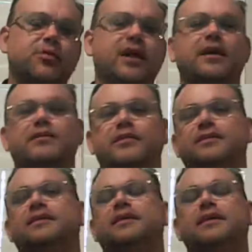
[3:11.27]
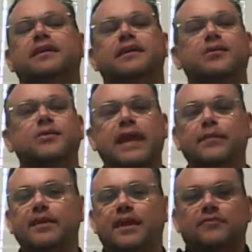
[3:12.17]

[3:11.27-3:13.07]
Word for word: Brown and you name it.